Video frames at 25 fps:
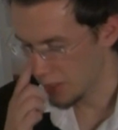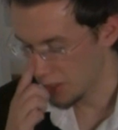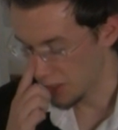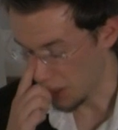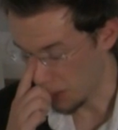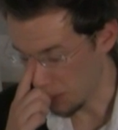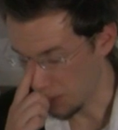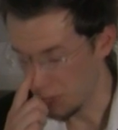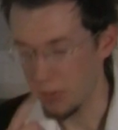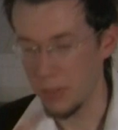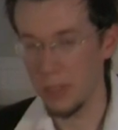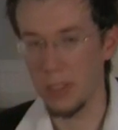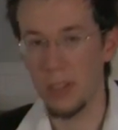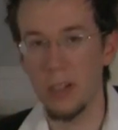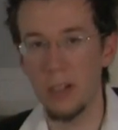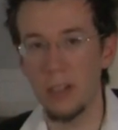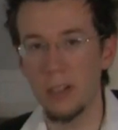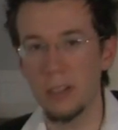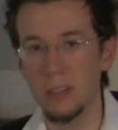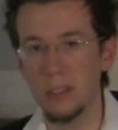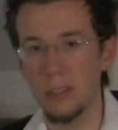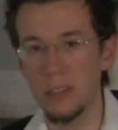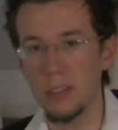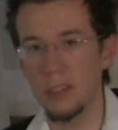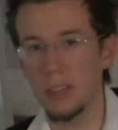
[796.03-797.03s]
Some of the
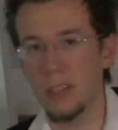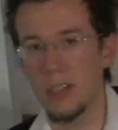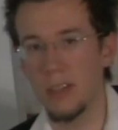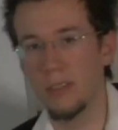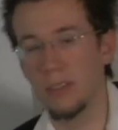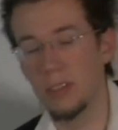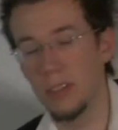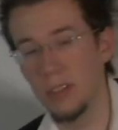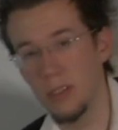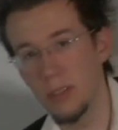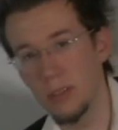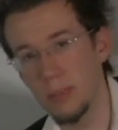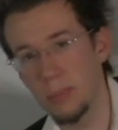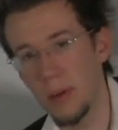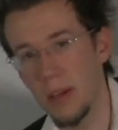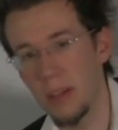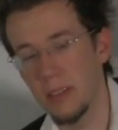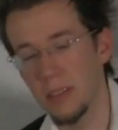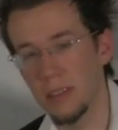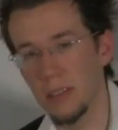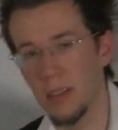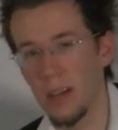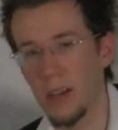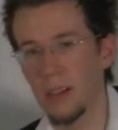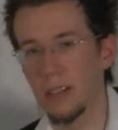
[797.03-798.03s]
cultures that have used
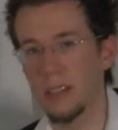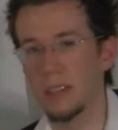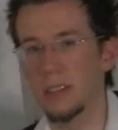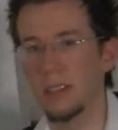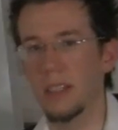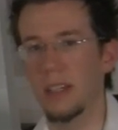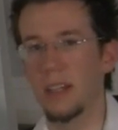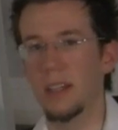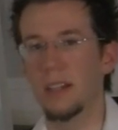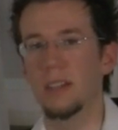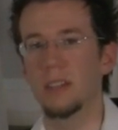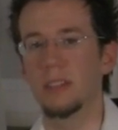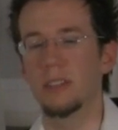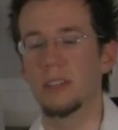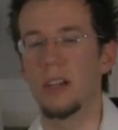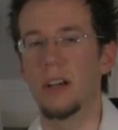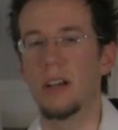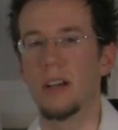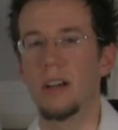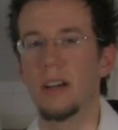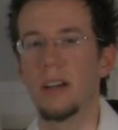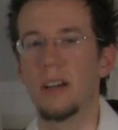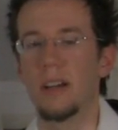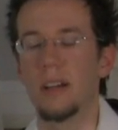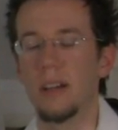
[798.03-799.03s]
pentatonic scales
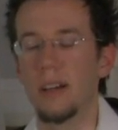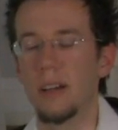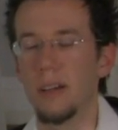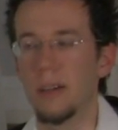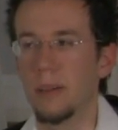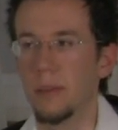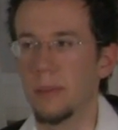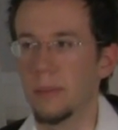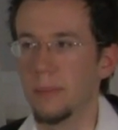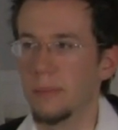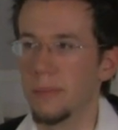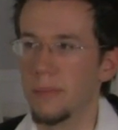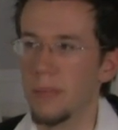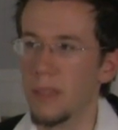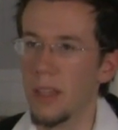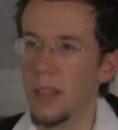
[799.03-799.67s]
are